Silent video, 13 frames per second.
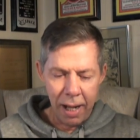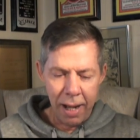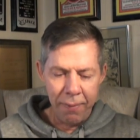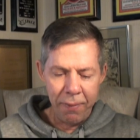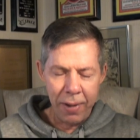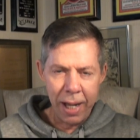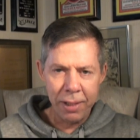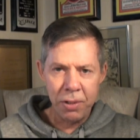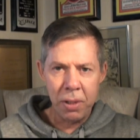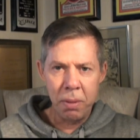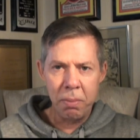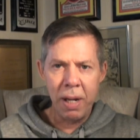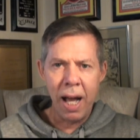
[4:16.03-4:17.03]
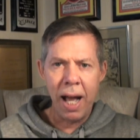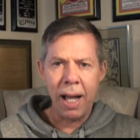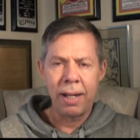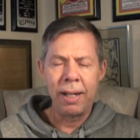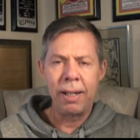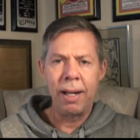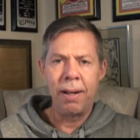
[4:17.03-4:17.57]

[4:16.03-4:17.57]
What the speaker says: faxed him back.